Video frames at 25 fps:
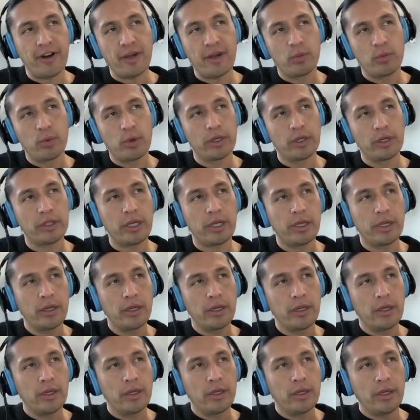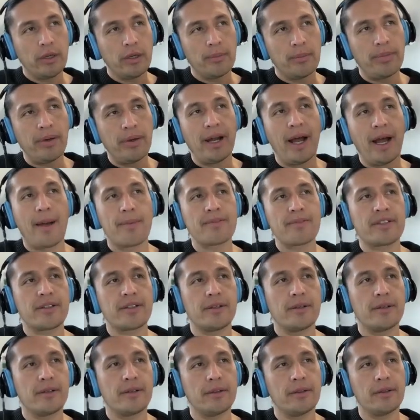framework
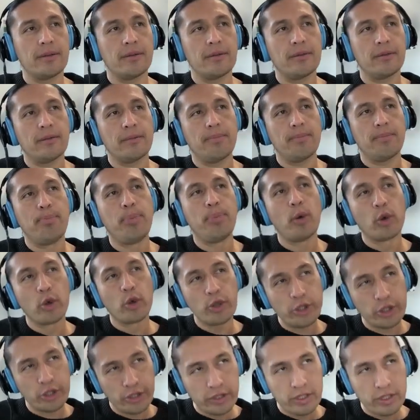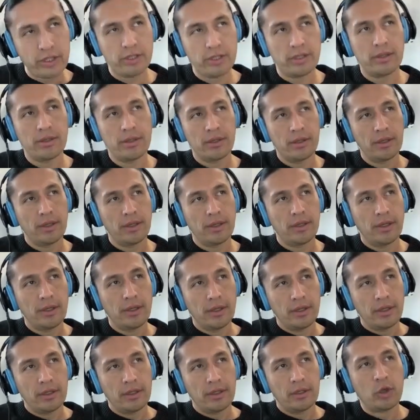perhaps pushed
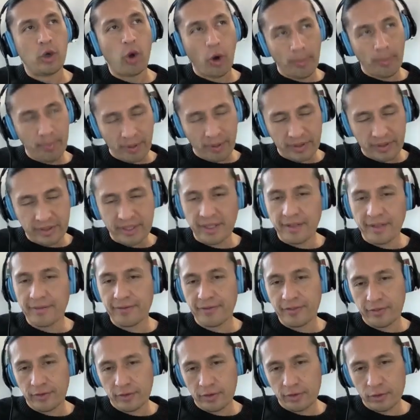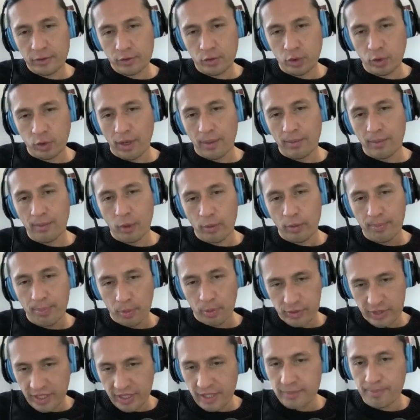cooperative to a more
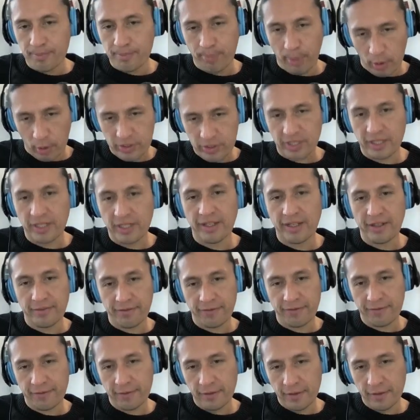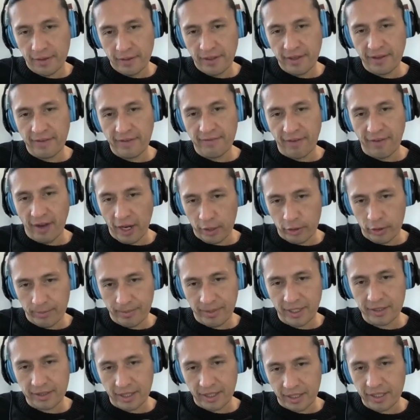positive
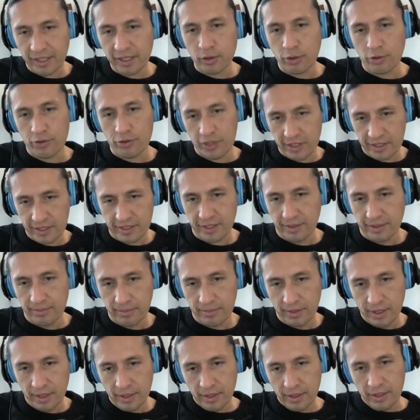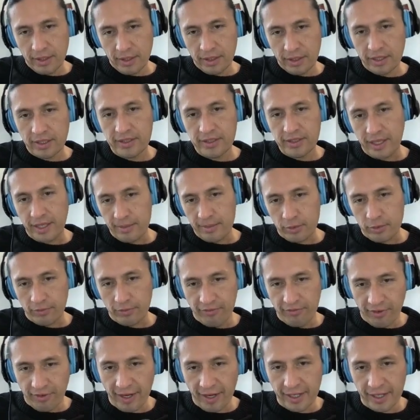environment and ecosystem in terms
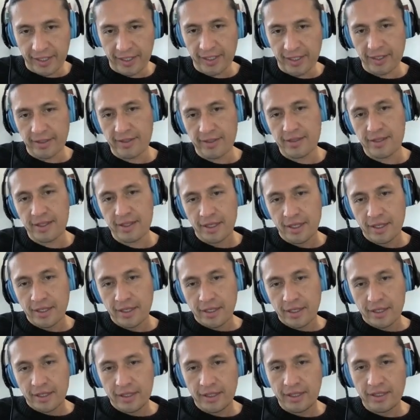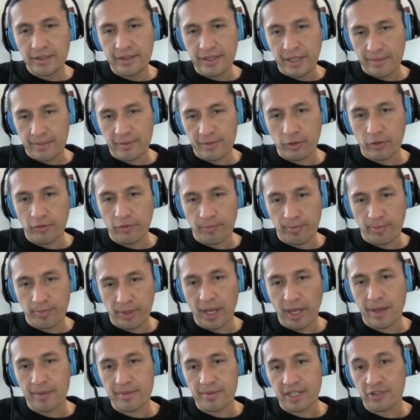of finance, in terms of
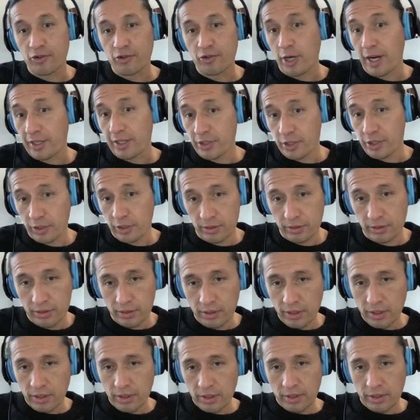perhaps attraction?